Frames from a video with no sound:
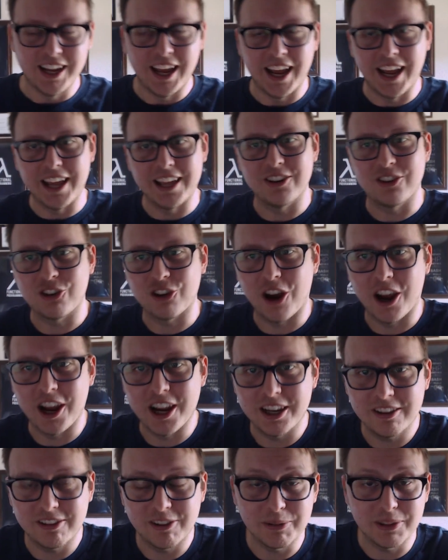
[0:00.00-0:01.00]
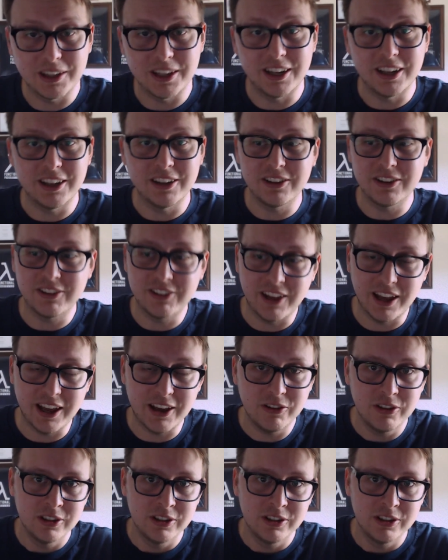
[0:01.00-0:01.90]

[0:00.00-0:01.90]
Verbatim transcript: and trying something else out,